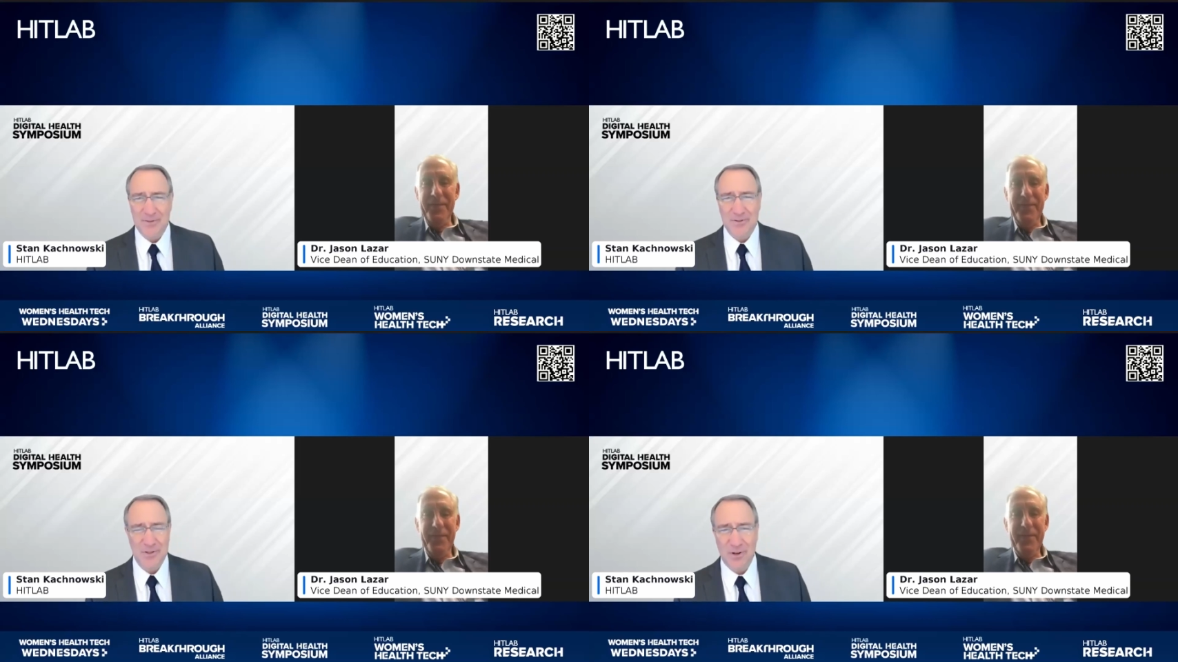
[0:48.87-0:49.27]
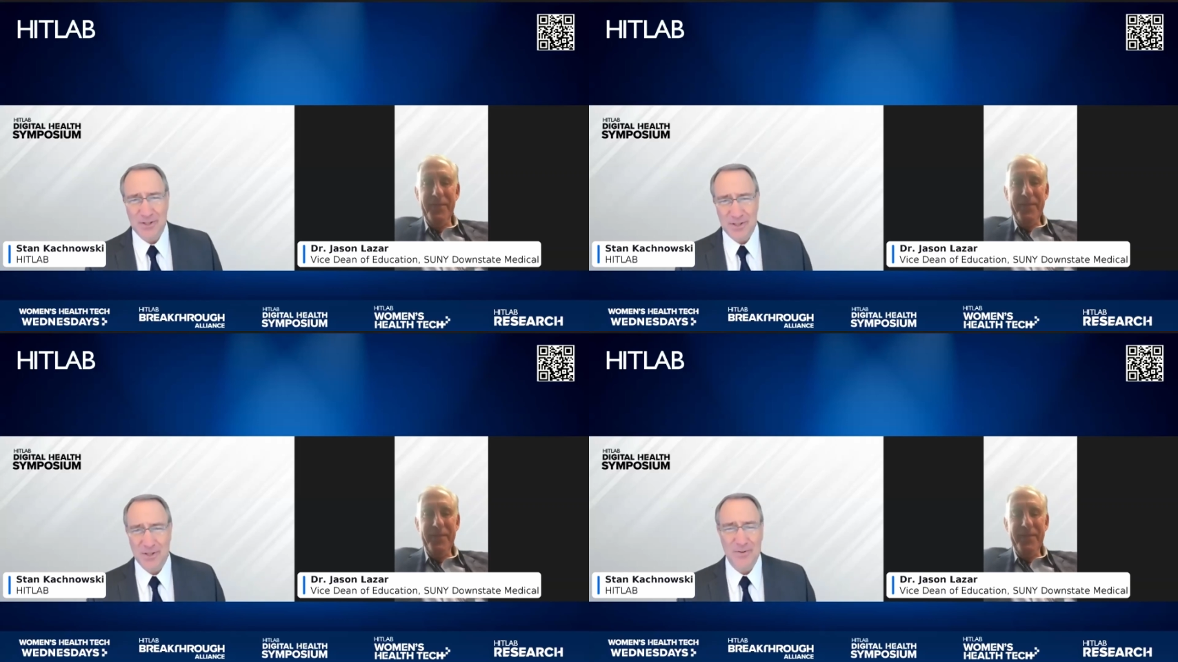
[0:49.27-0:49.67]
Speaker 1: I know it's
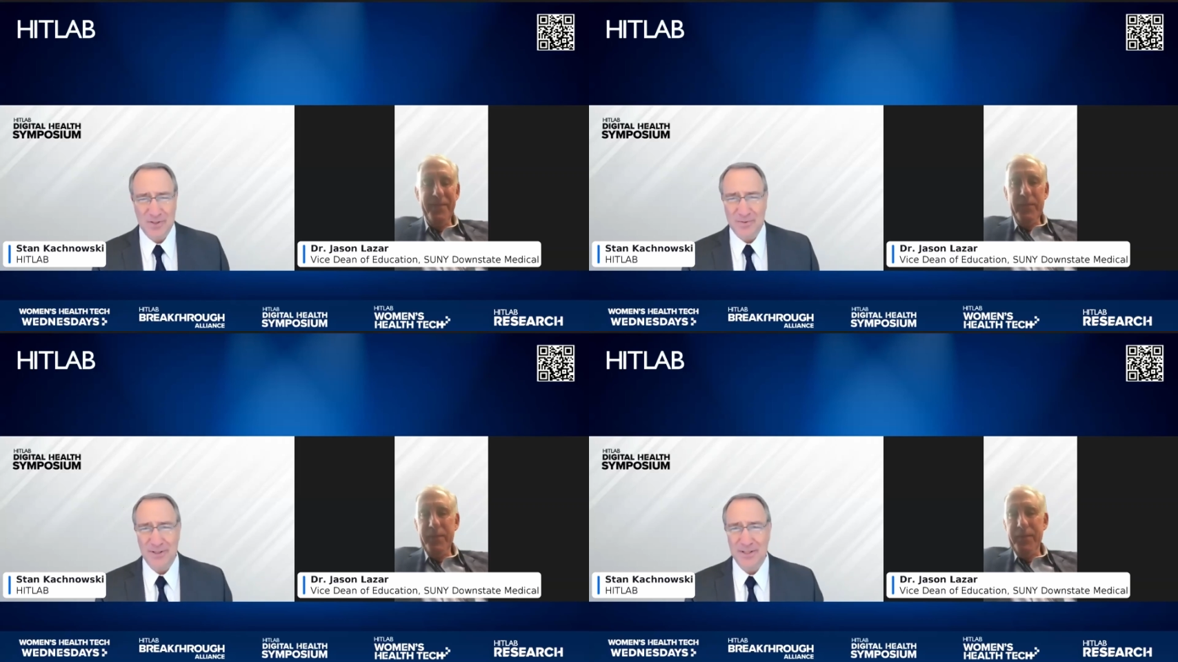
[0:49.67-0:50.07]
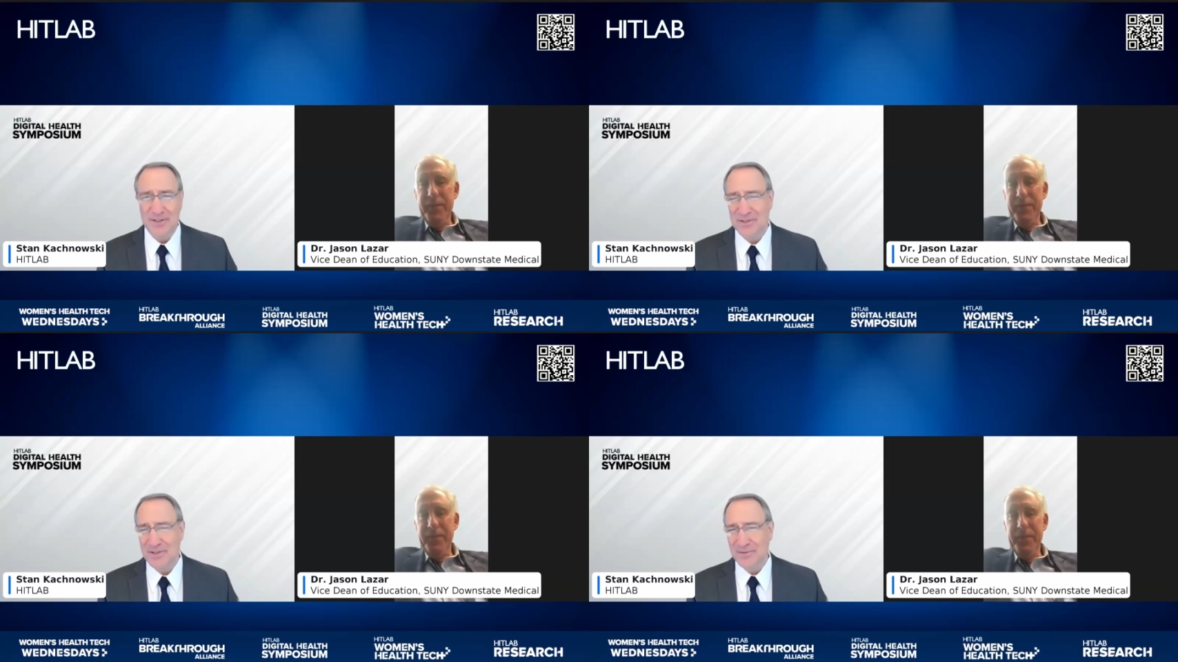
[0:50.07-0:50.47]
hard to do with someone
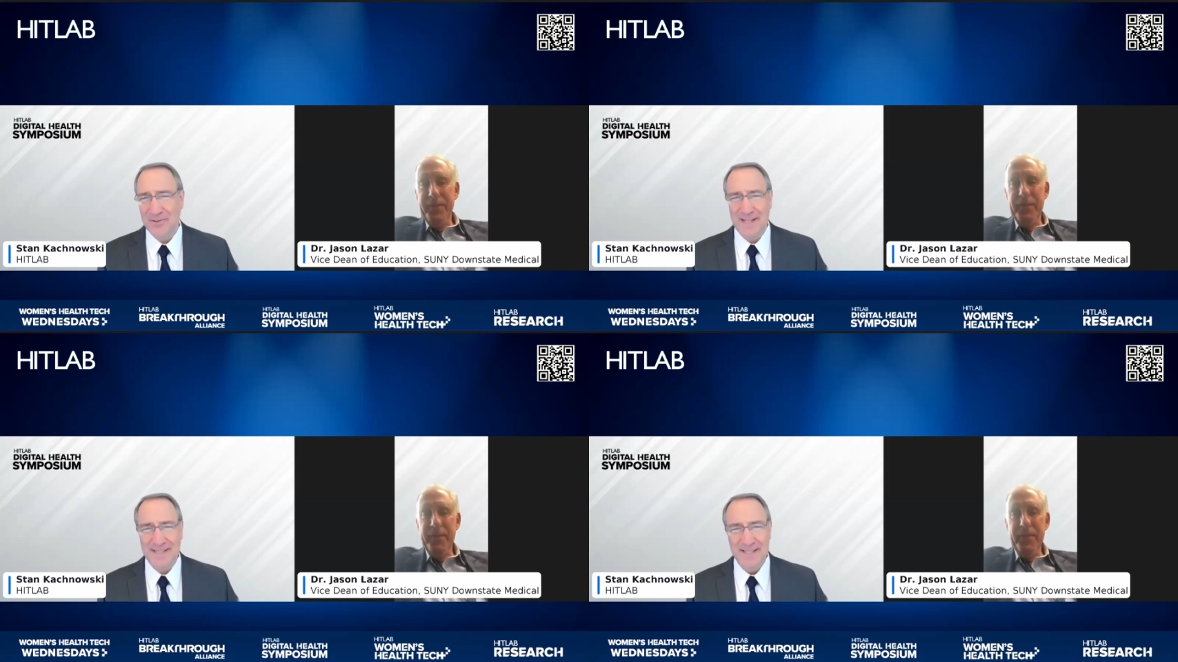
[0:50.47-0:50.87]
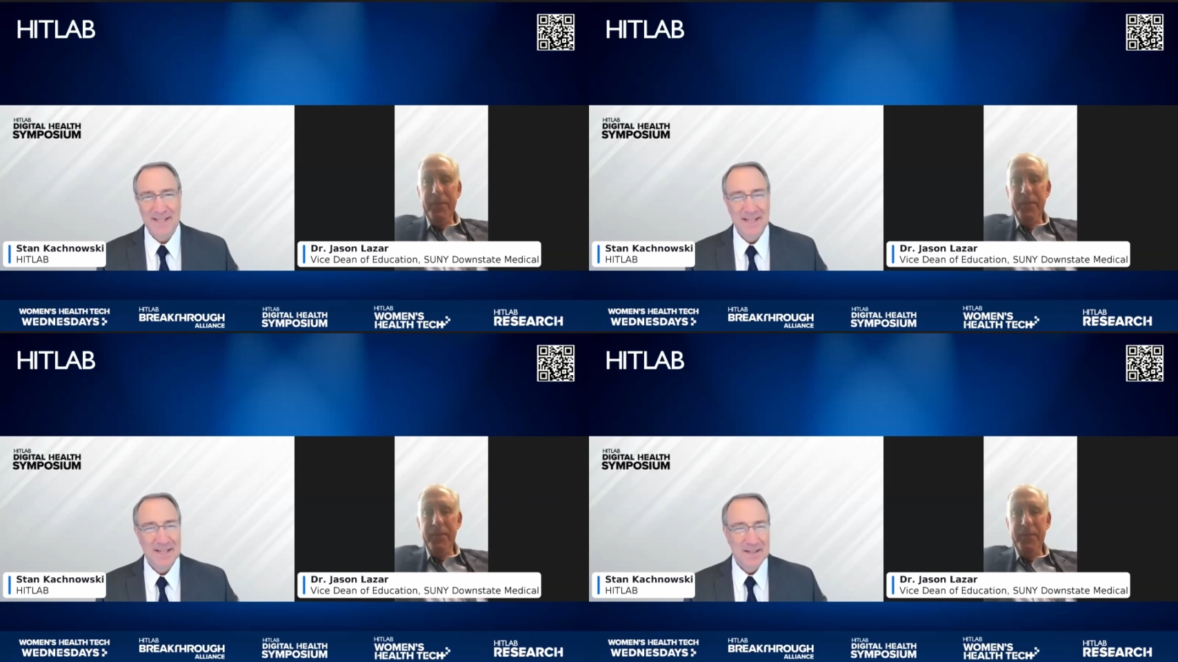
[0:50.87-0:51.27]
like yourself who has